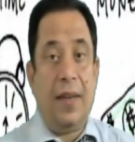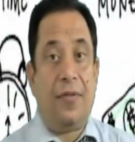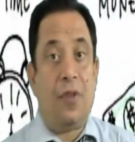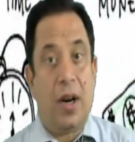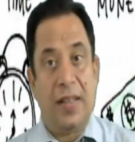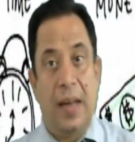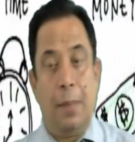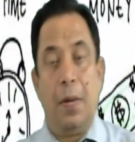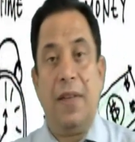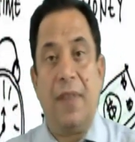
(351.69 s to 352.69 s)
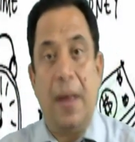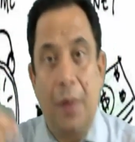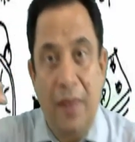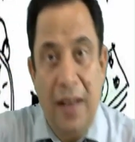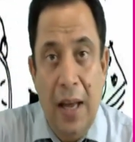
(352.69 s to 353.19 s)
For example, if I
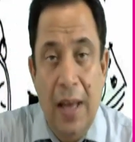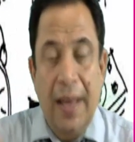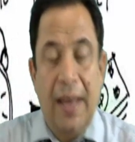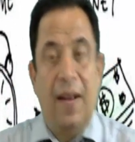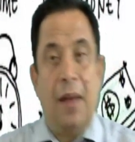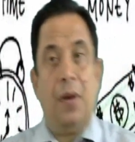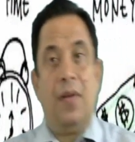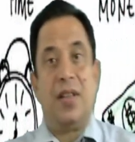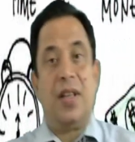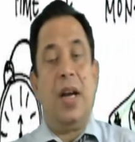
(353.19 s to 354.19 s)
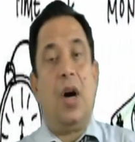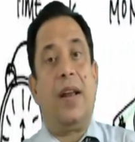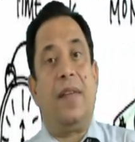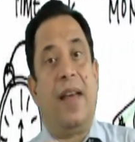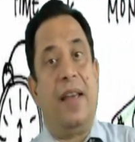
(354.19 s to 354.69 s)
am investing, or
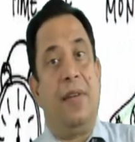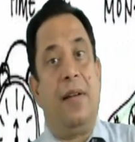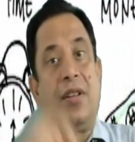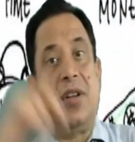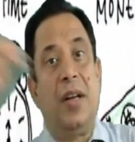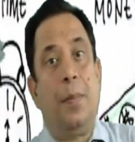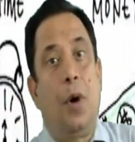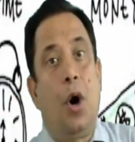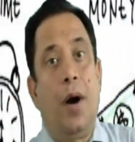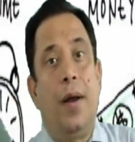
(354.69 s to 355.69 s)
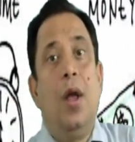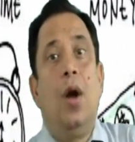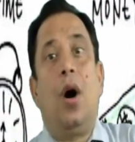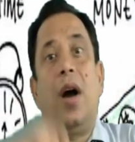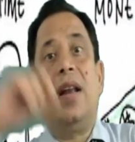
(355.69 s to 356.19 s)
if I am investing in a bond,
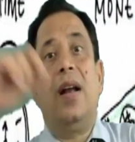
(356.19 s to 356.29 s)
or